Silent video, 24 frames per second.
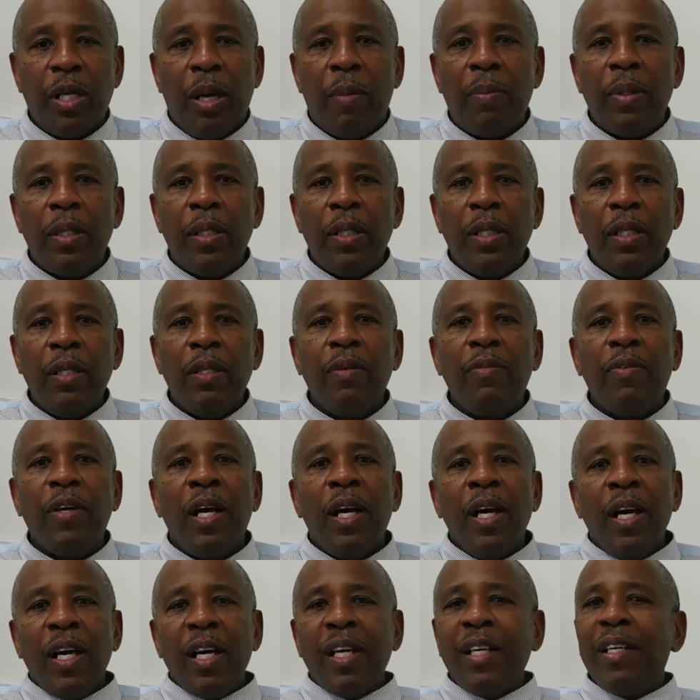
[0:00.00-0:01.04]
I believe
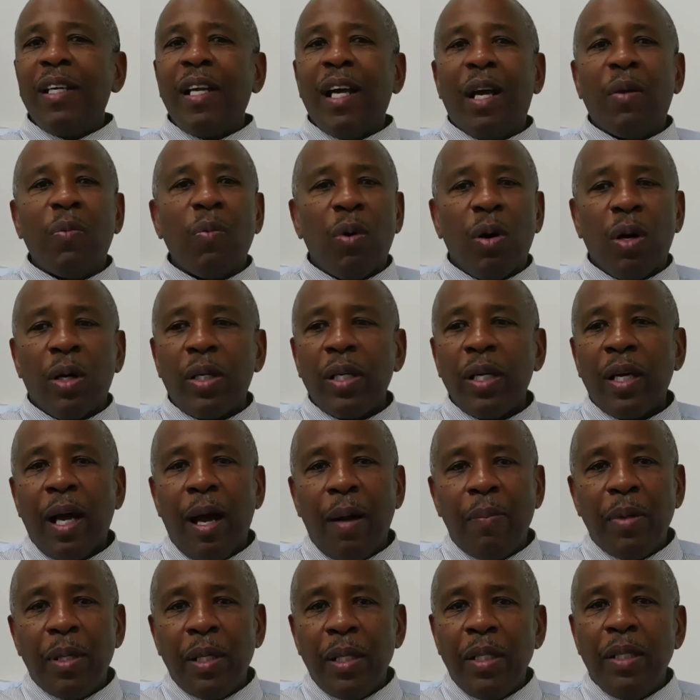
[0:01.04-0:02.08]
in networking.
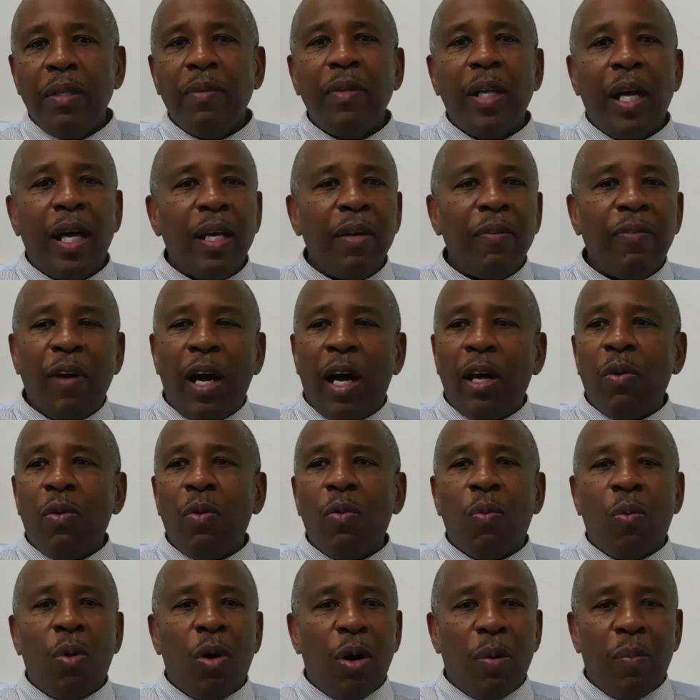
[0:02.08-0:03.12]
I believe that if I
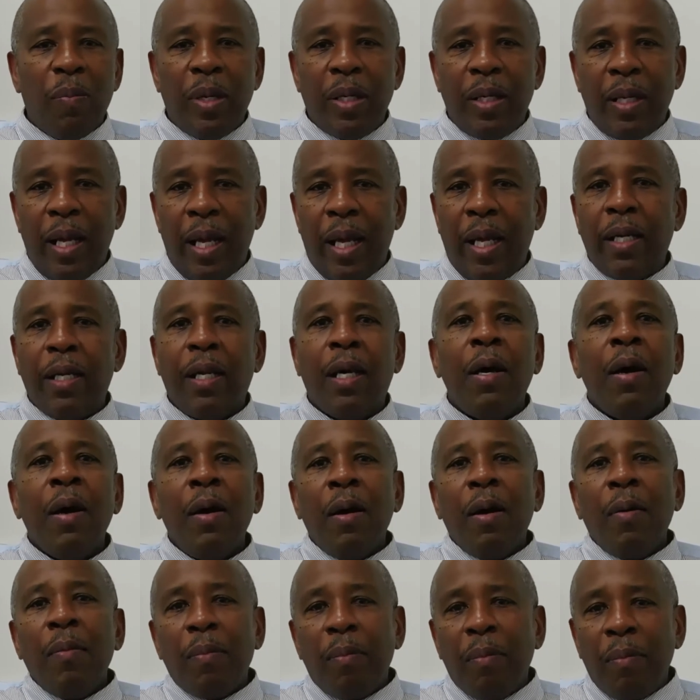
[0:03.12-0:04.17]
don't work my net
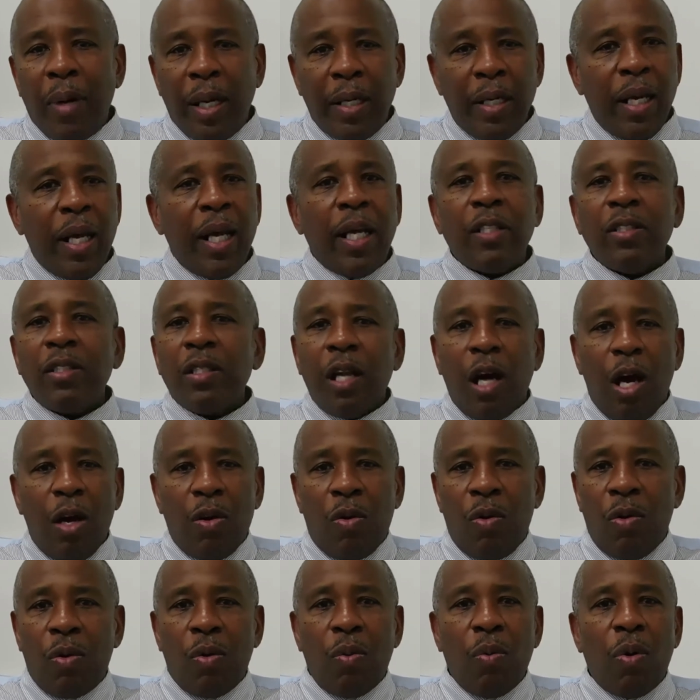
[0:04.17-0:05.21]
is
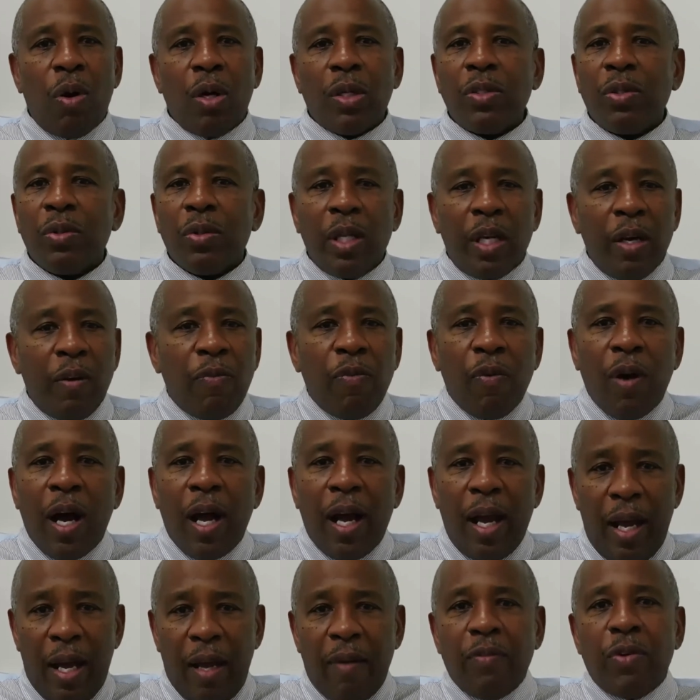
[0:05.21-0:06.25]
not going to work, so therefore
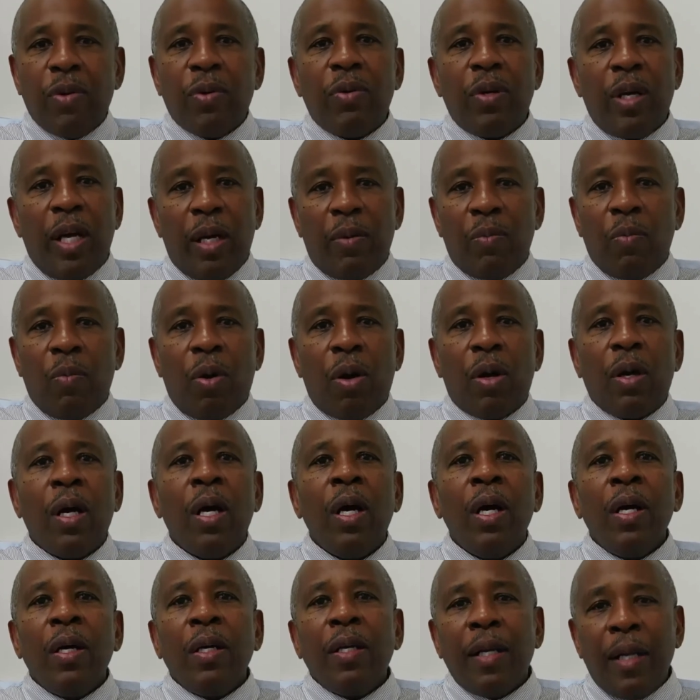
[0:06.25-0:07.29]
I have no network.
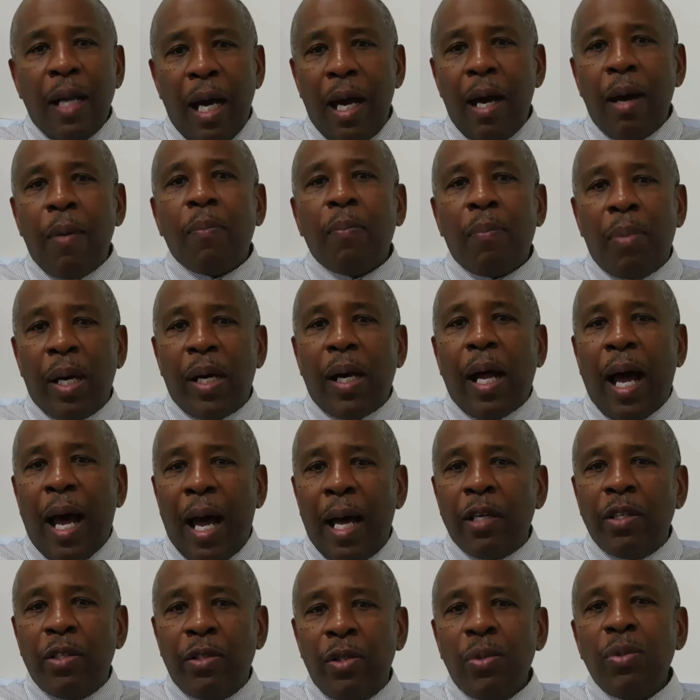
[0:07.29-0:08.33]
But
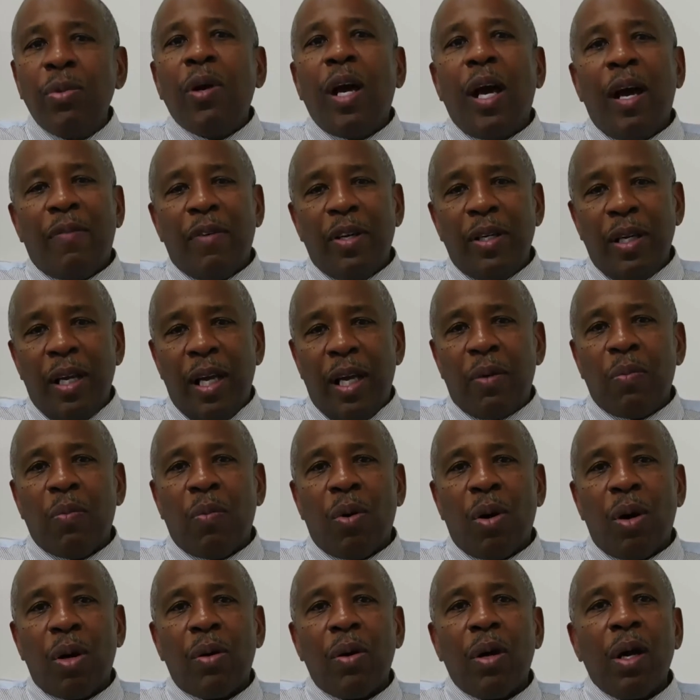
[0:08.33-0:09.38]
I do have a
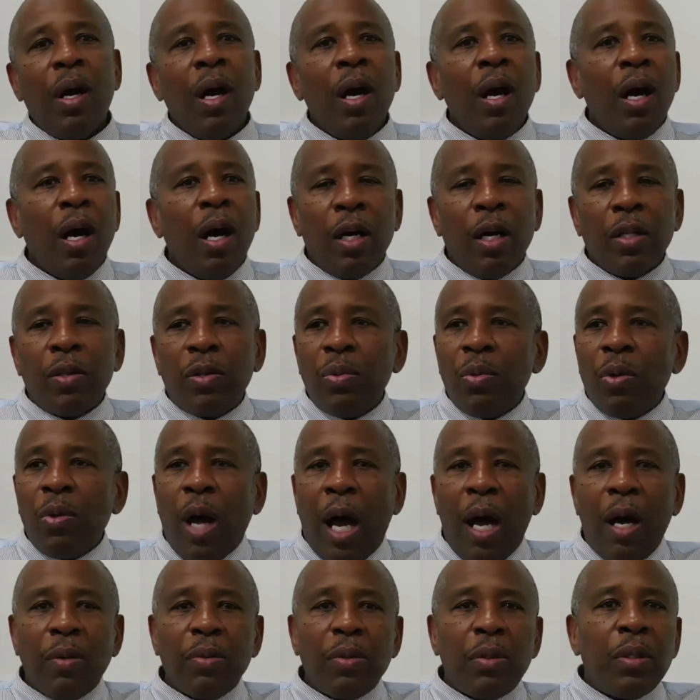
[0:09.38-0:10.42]
network
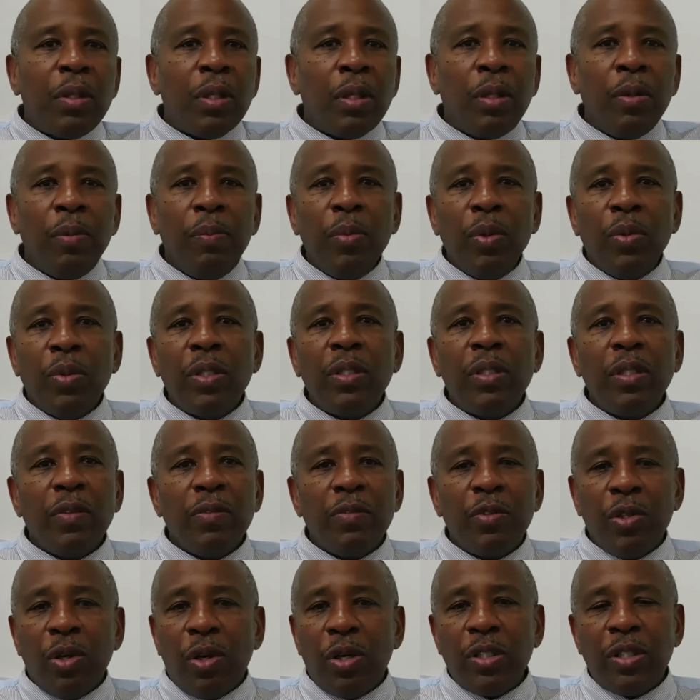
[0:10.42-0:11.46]
throughout the community
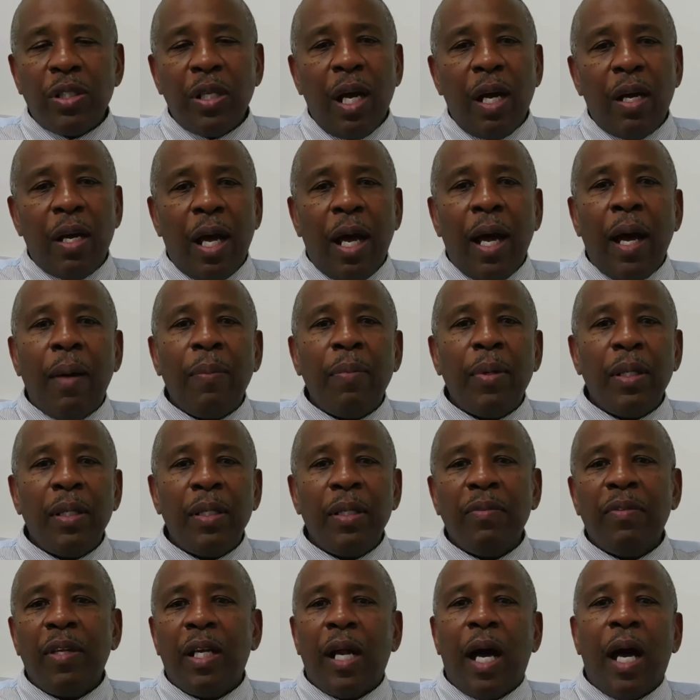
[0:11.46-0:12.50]
of Georgetown. I
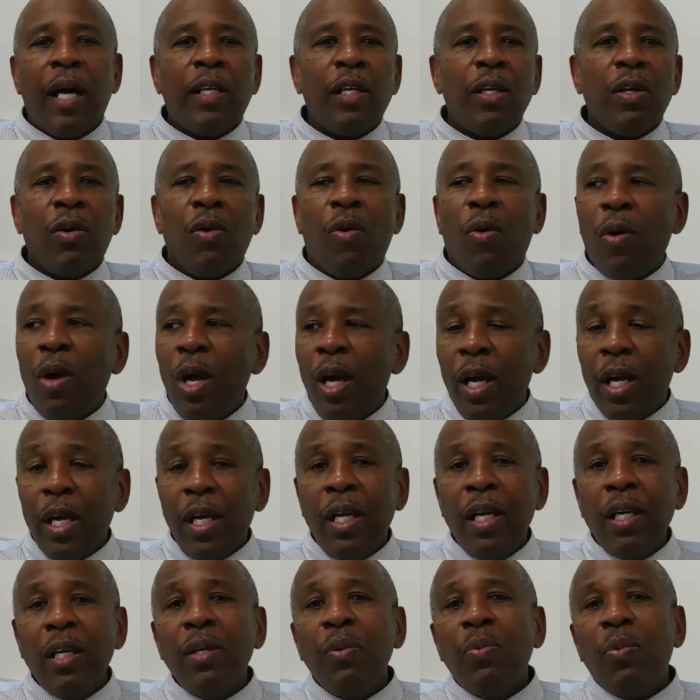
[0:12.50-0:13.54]
believe that I can go
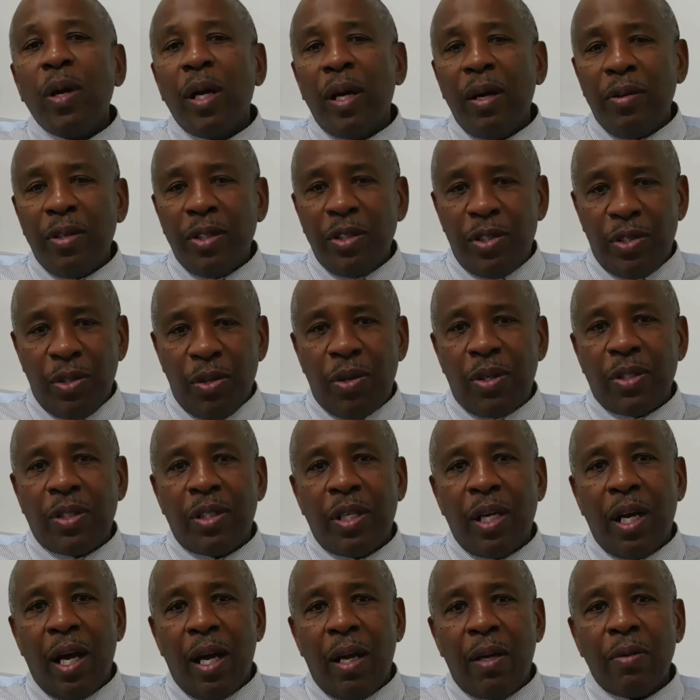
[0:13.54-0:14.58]
anywhere in
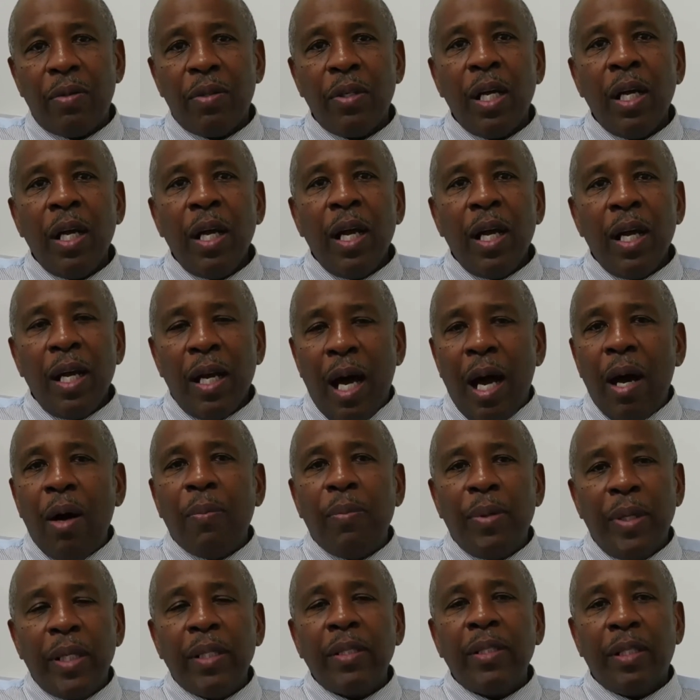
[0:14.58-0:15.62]
Georgetown and
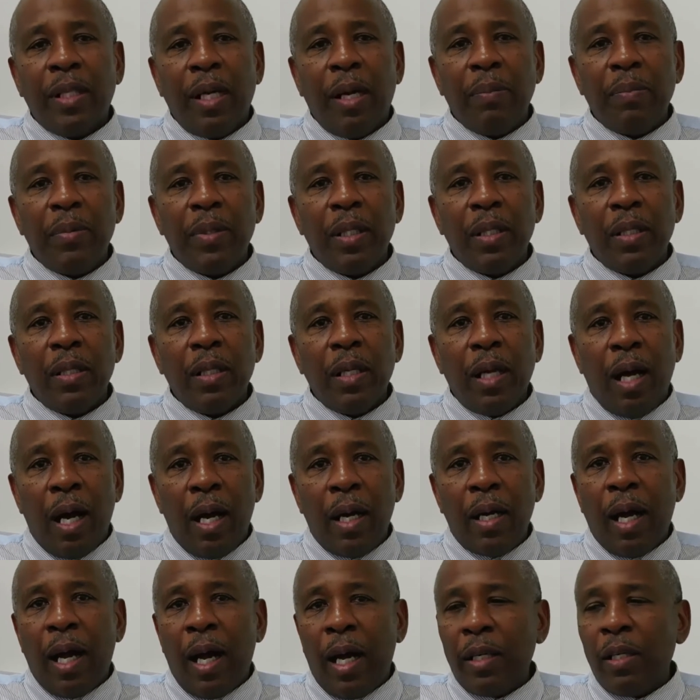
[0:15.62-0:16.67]
I'll be accepted.
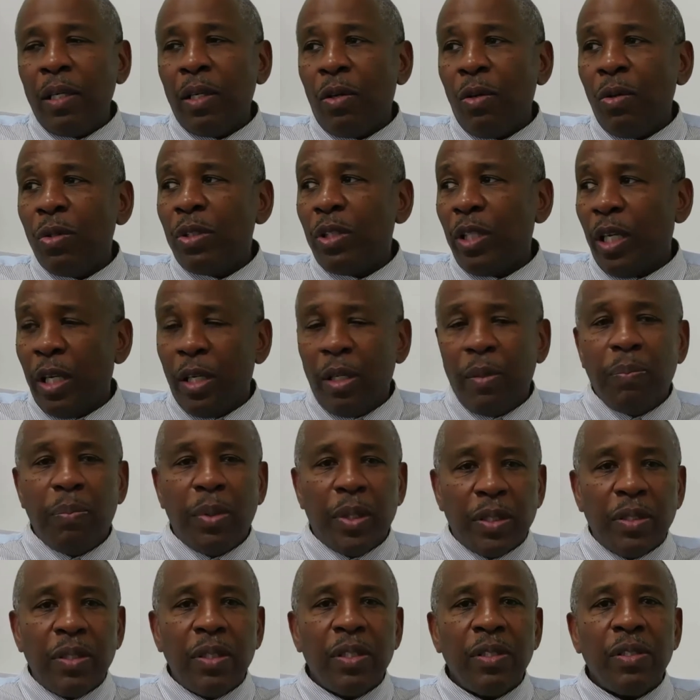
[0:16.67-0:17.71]
I can go to any
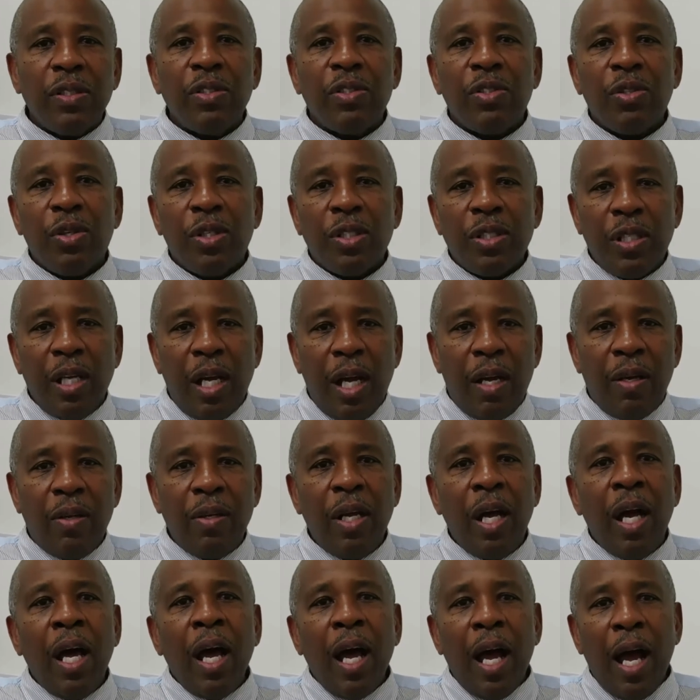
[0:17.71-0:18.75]
business in Georgetown.